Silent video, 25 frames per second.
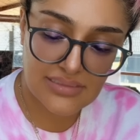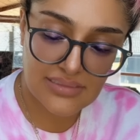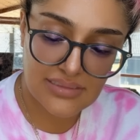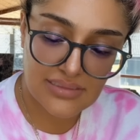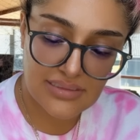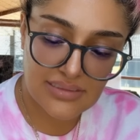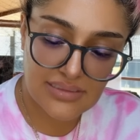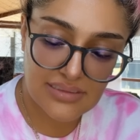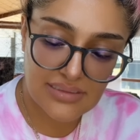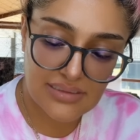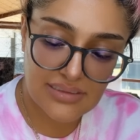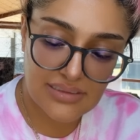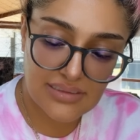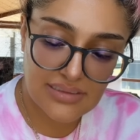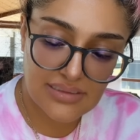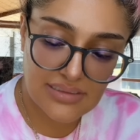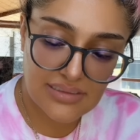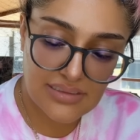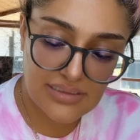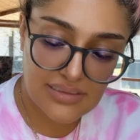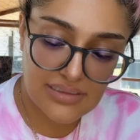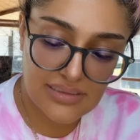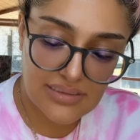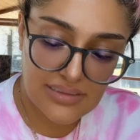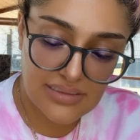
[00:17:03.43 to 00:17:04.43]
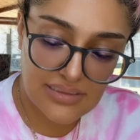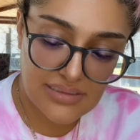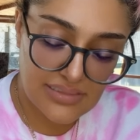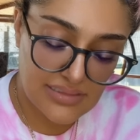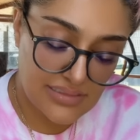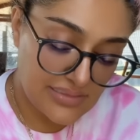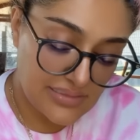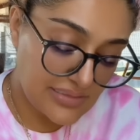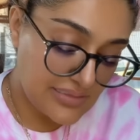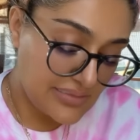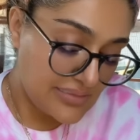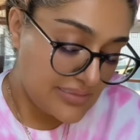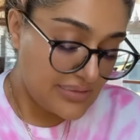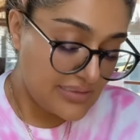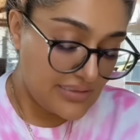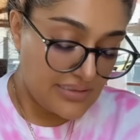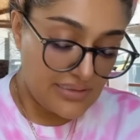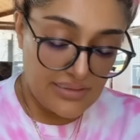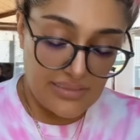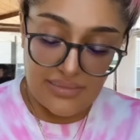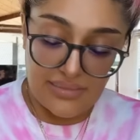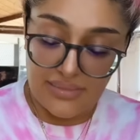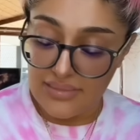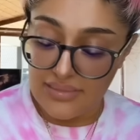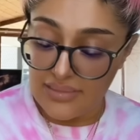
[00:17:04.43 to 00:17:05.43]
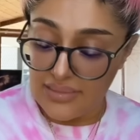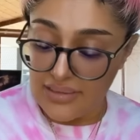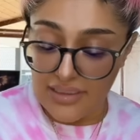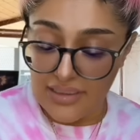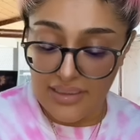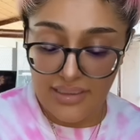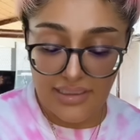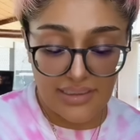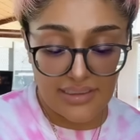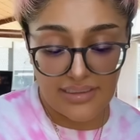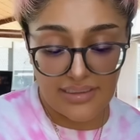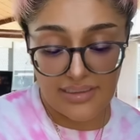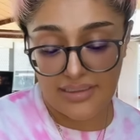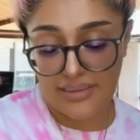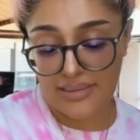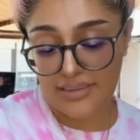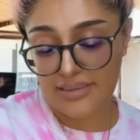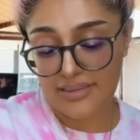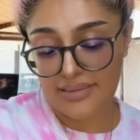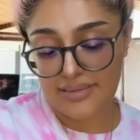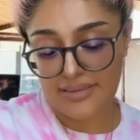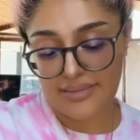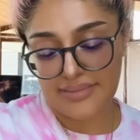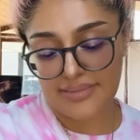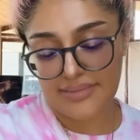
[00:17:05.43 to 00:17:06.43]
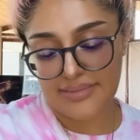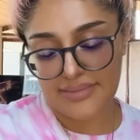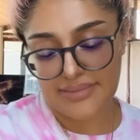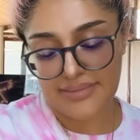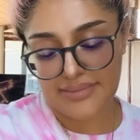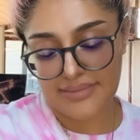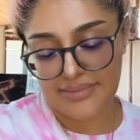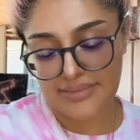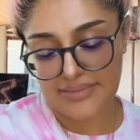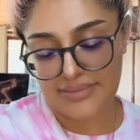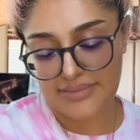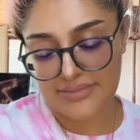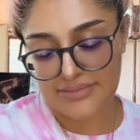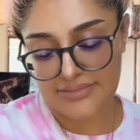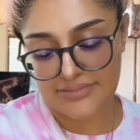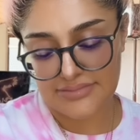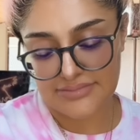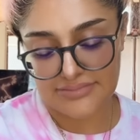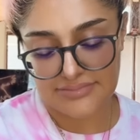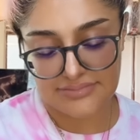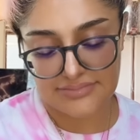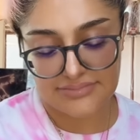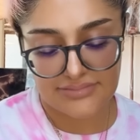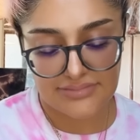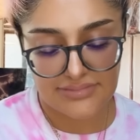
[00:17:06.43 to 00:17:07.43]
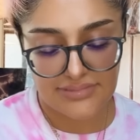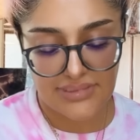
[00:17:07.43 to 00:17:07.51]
Nobody speaks.